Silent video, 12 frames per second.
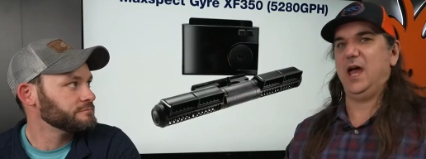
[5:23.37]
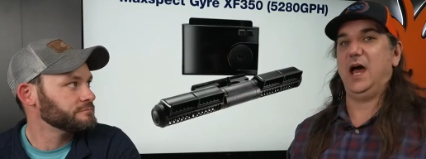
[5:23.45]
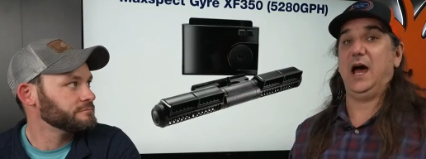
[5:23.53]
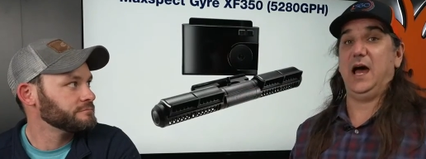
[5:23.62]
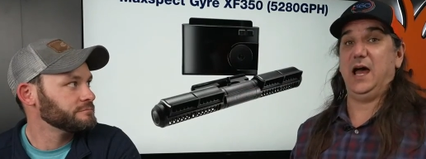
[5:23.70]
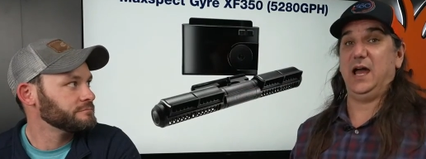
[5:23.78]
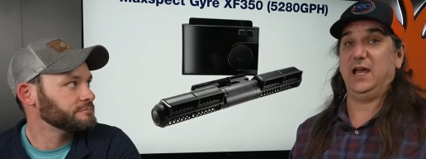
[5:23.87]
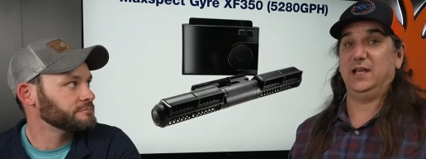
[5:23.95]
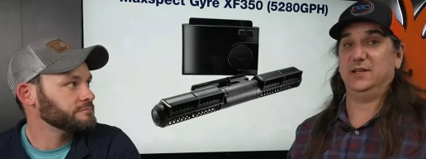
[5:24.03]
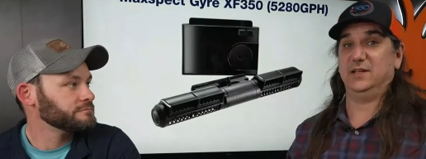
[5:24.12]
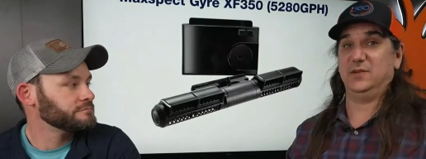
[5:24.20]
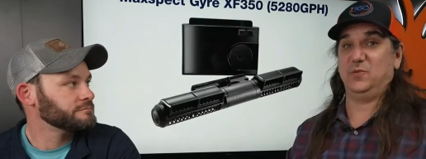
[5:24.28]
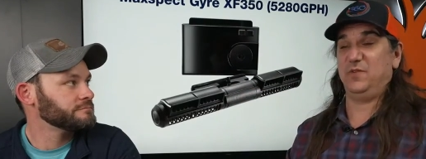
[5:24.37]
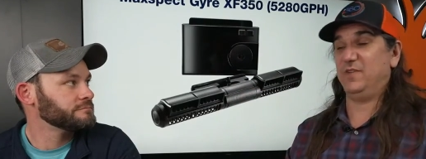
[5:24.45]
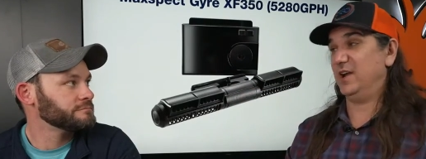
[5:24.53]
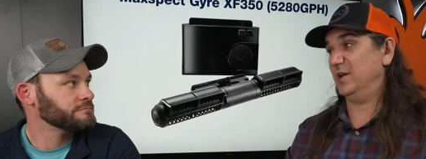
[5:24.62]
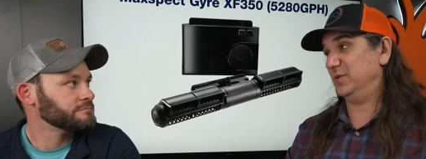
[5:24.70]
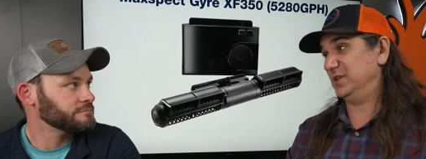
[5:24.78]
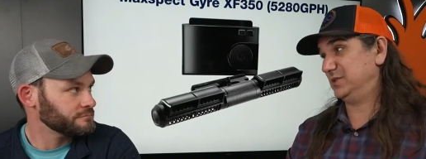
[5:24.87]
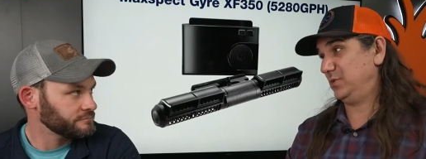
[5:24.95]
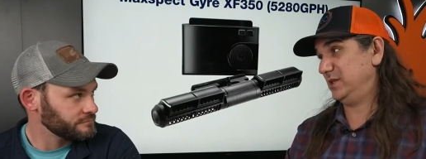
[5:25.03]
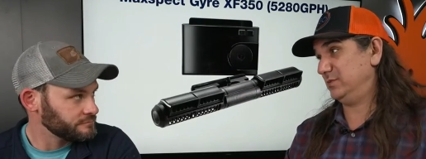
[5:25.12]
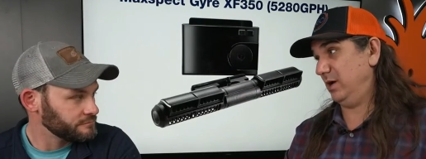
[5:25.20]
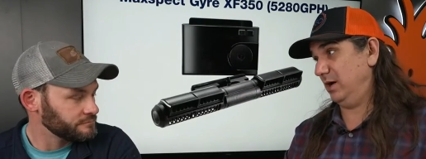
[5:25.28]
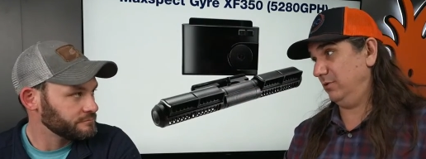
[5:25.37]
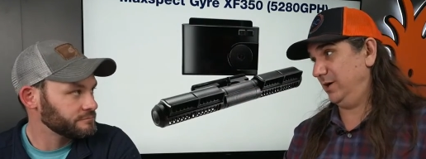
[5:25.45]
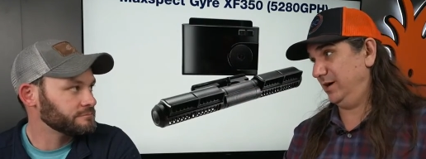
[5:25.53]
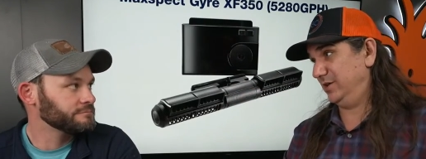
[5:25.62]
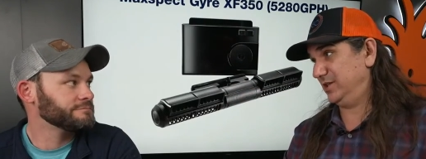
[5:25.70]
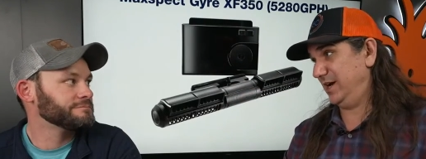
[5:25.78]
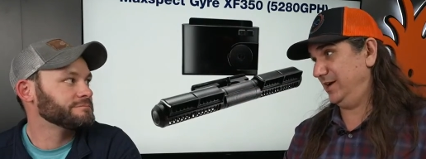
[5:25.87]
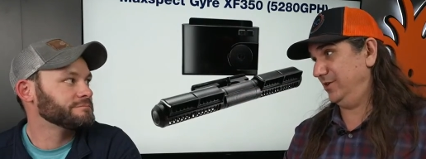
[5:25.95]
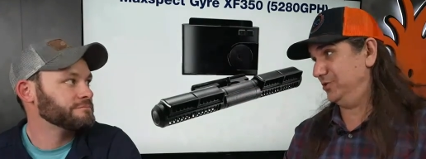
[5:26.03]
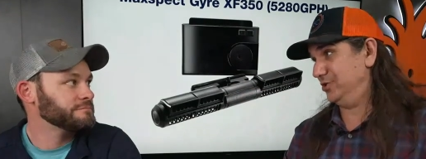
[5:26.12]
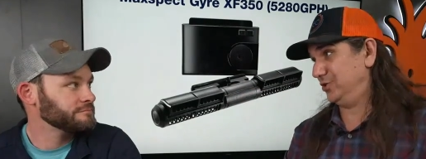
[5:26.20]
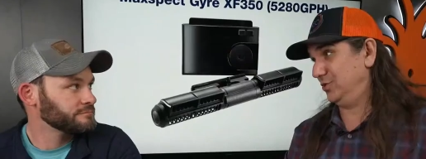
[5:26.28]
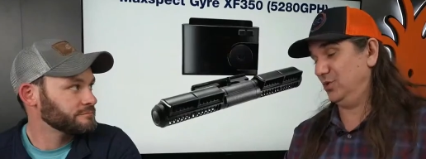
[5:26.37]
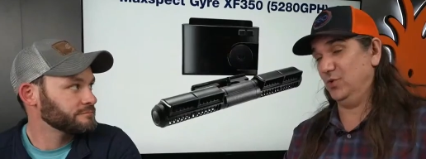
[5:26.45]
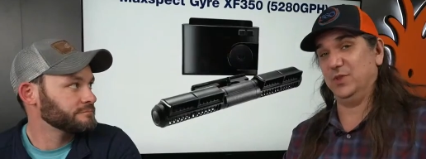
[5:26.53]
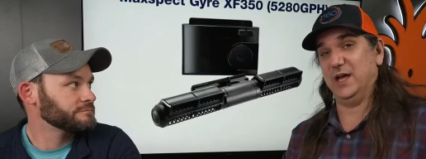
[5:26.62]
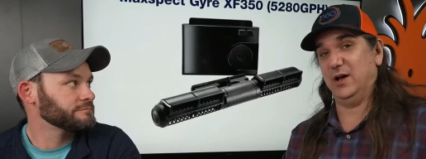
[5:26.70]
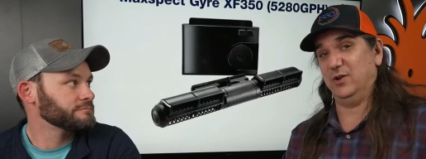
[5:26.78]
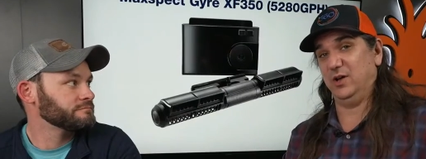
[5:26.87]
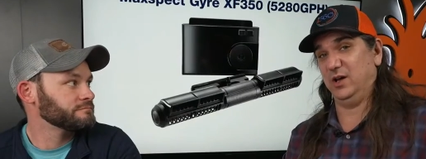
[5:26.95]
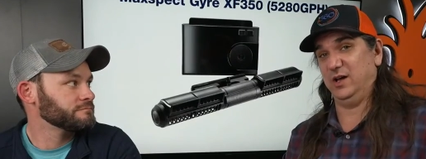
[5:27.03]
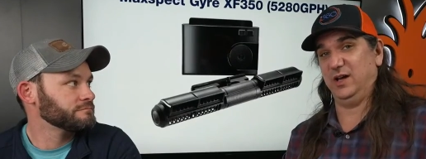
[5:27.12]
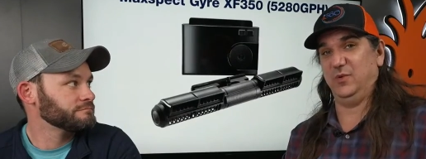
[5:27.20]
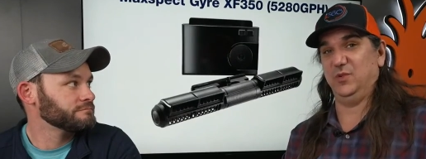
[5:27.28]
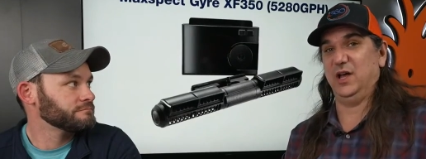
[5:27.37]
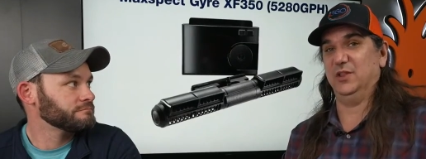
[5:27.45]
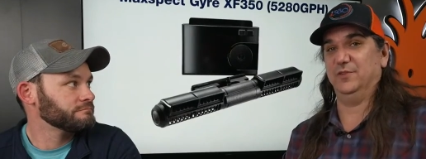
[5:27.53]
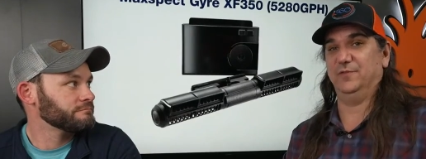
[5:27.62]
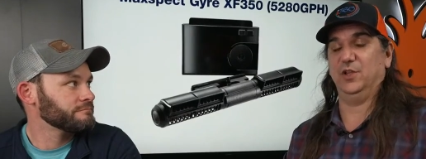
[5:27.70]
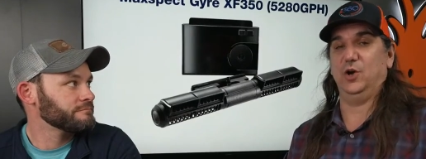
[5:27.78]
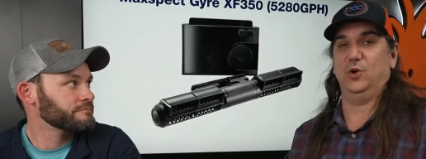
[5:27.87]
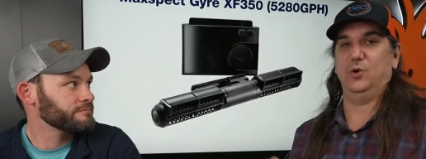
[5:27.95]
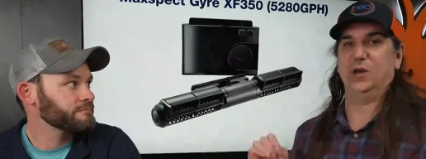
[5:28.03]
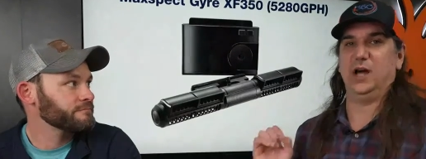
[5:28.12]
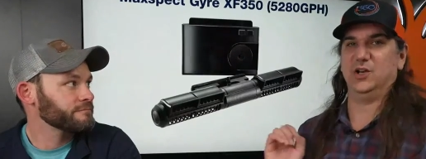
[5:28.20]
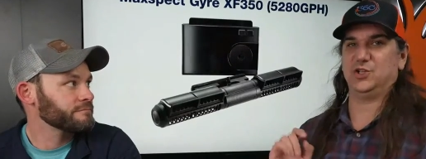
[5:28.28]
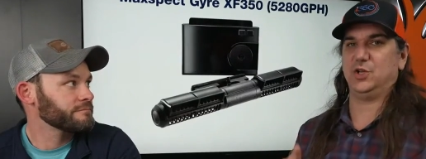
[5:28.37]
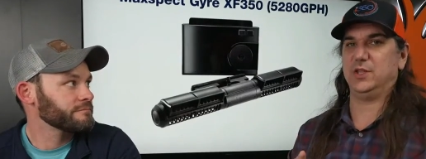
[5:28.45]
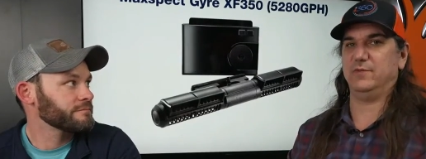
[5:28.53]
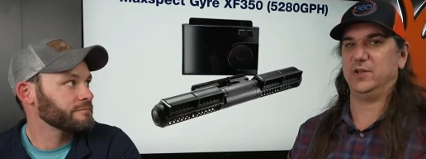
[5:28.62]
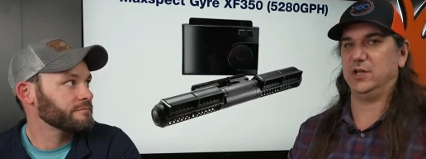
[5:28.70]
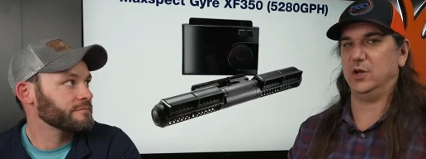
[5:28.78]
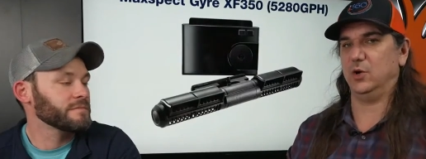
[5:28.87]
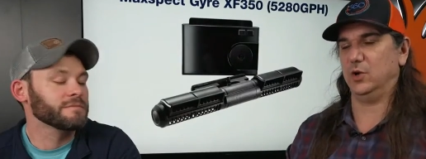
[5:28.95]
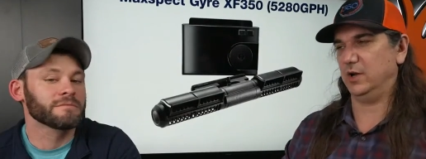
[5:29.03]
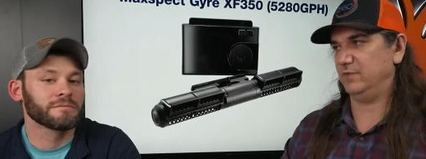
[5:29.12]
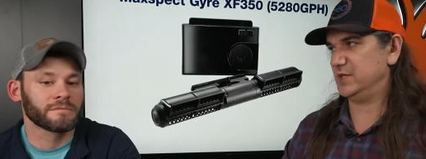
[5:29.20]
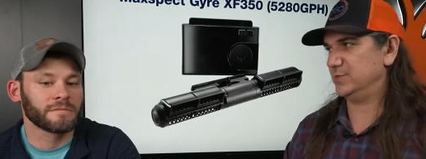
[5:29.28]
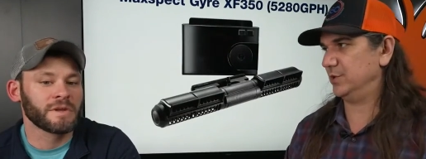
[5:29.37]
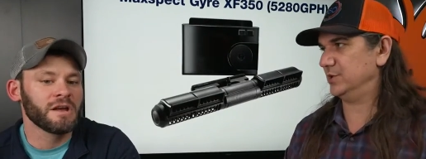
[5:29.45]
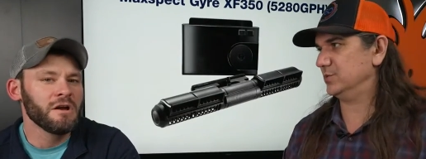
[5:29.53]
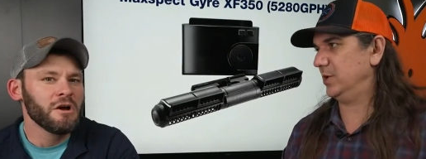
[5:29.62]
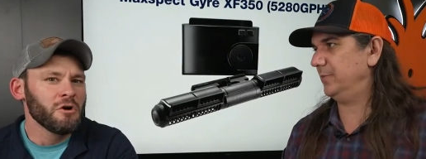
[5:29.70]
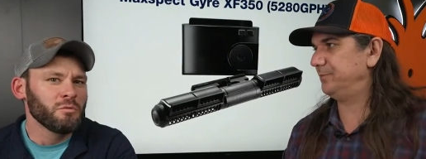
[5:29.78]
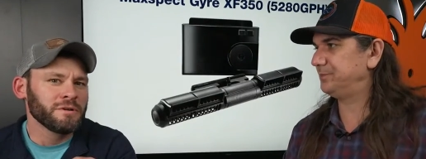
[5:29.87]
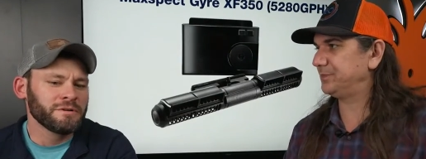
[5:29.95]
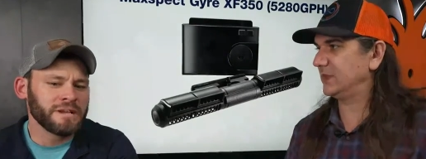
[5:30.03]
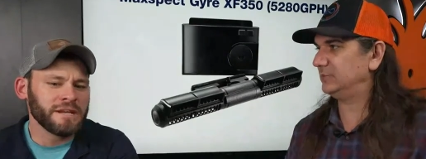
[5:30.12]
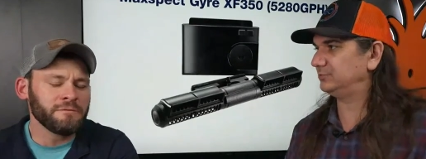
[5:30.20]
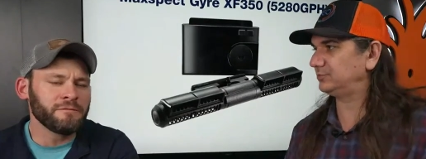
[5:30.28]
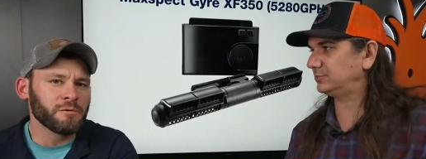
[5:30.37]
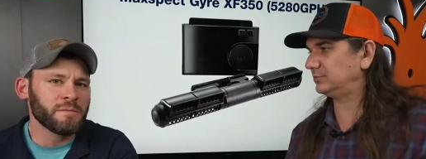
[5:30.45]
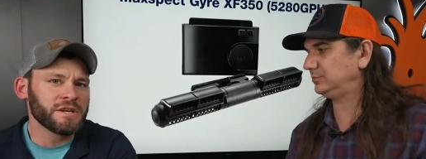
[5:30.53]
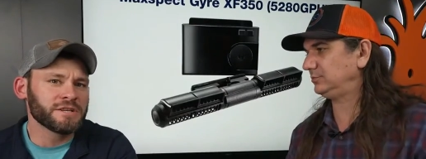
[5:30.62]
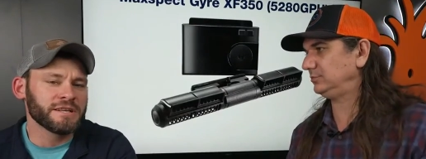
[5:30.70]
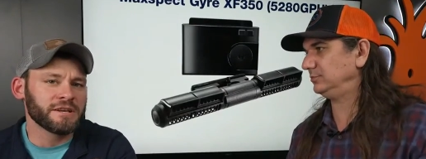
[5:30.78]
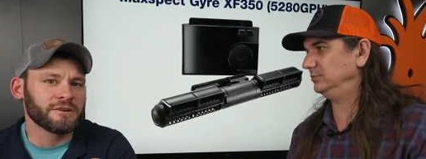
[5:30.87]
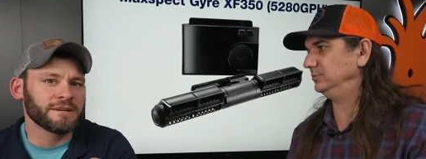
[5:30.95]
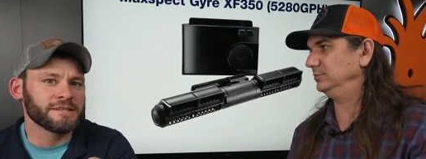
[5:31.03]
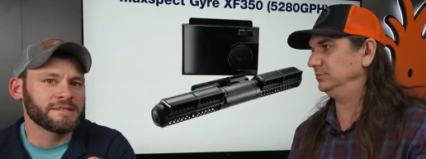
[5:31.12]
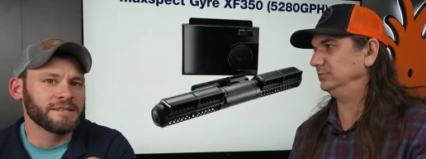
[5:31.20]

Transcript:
Speaker 1: uh, and we found a sweet spot where cyano just grew without uh, without the flow. I'll show that video on Facebook as well. Well,
Speaker 2: the information that you're going to